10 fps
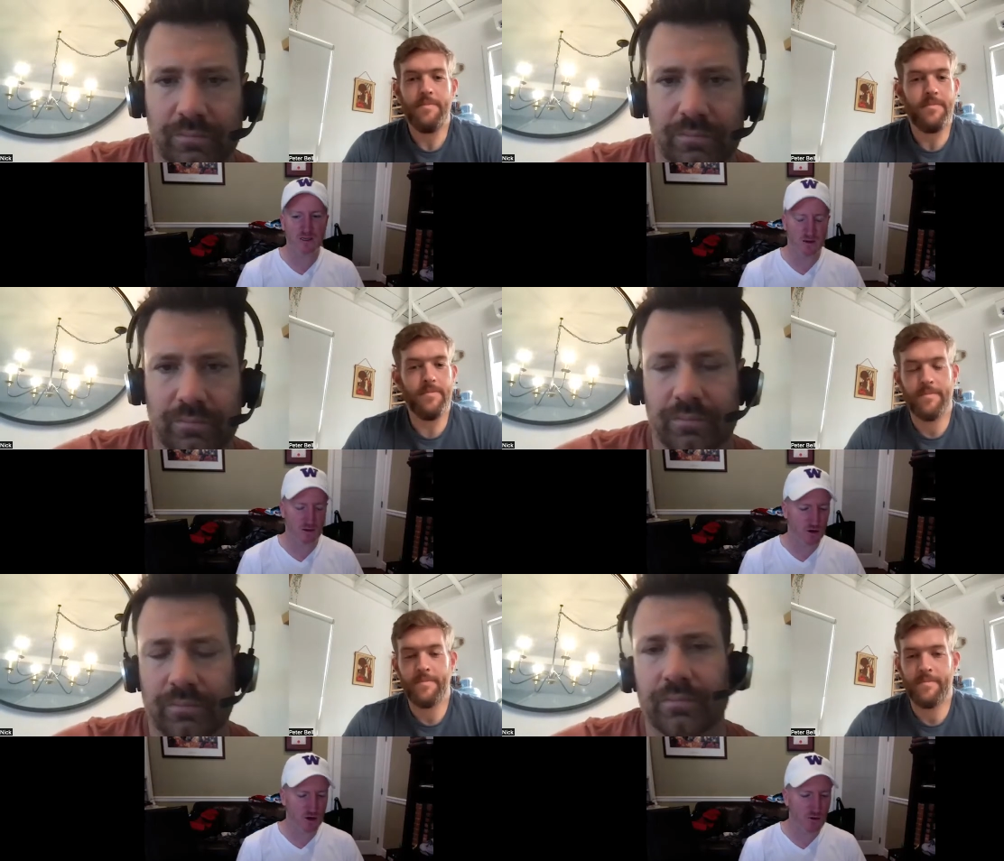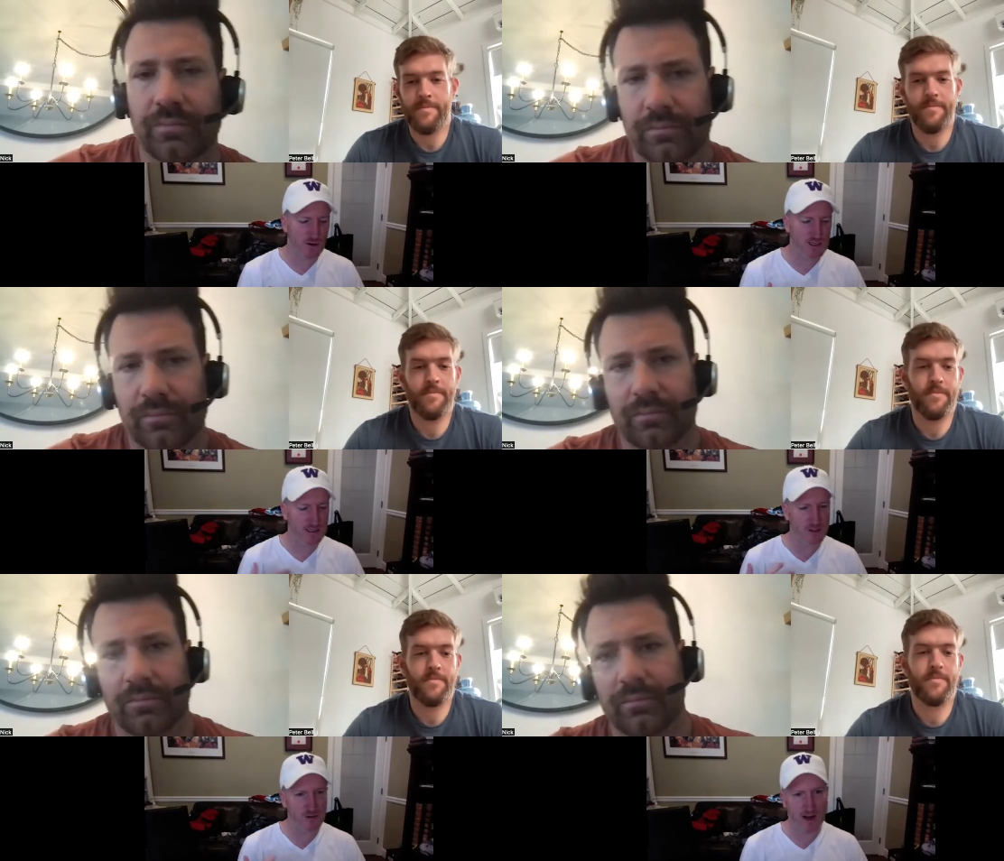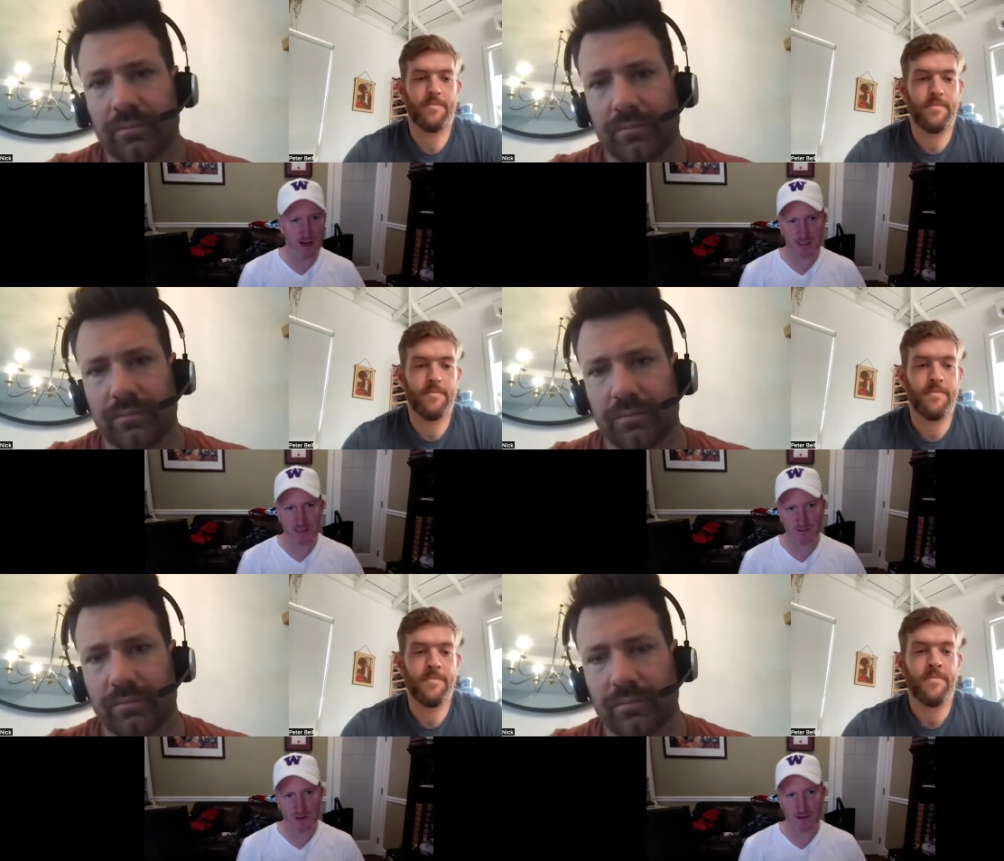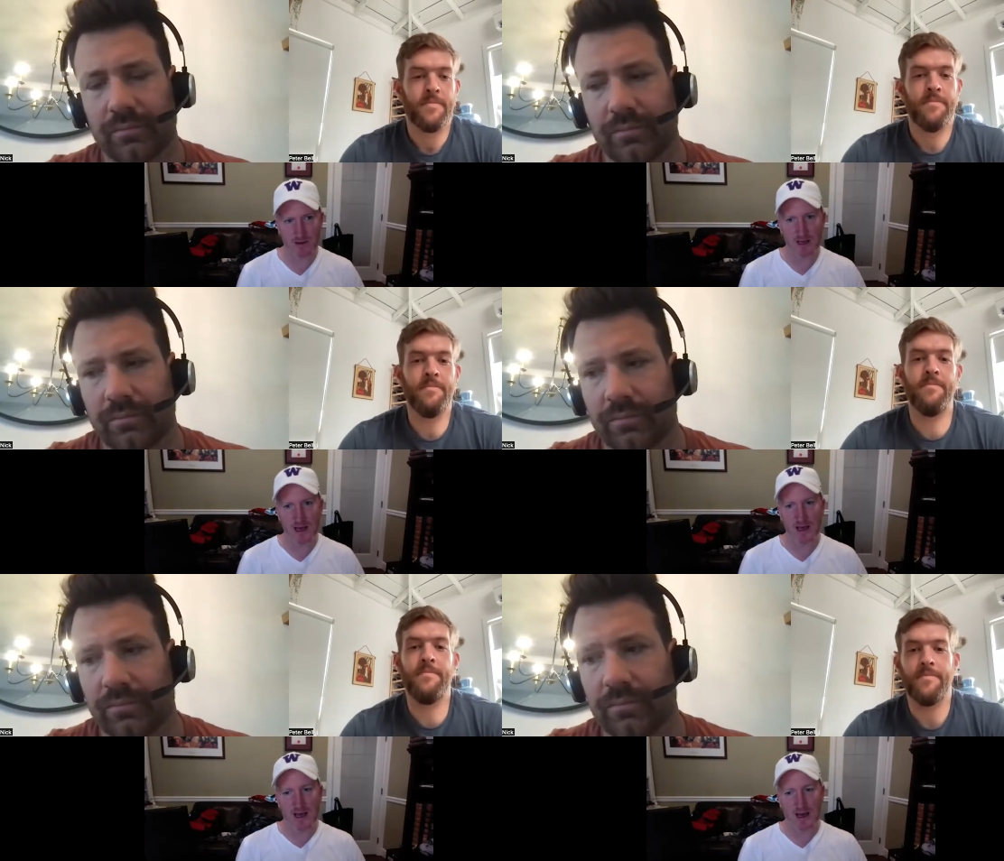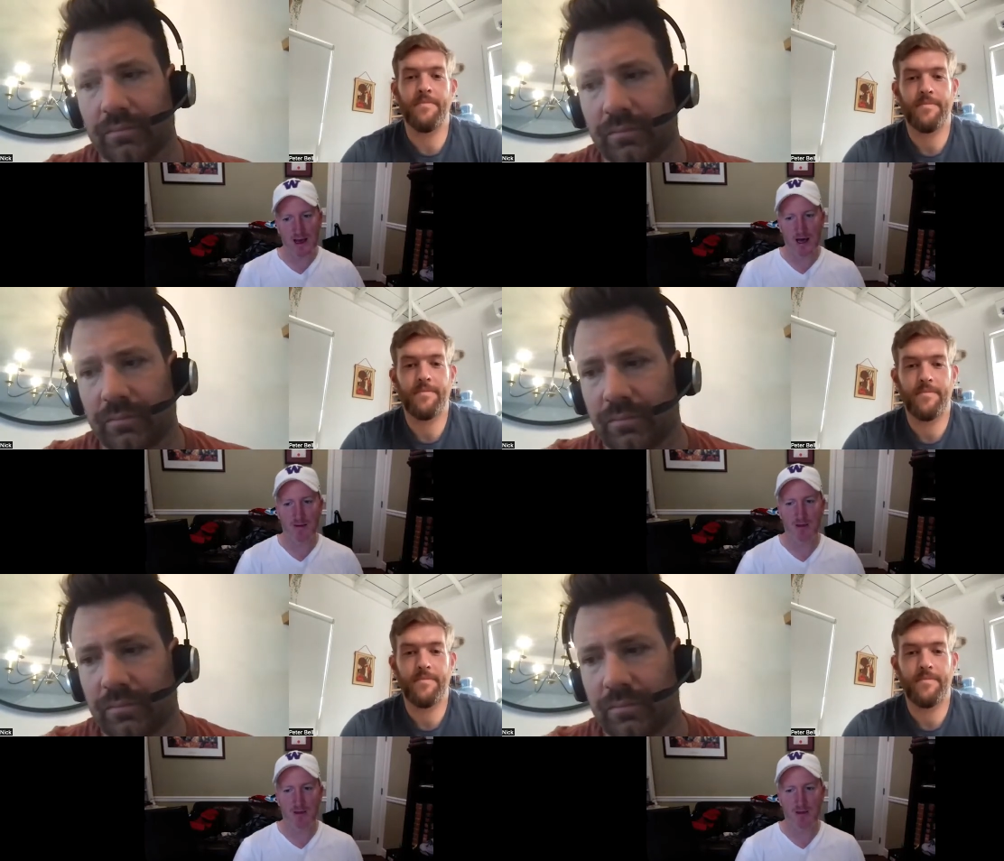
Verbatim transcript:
Speaker 1: to who he's interacting with um,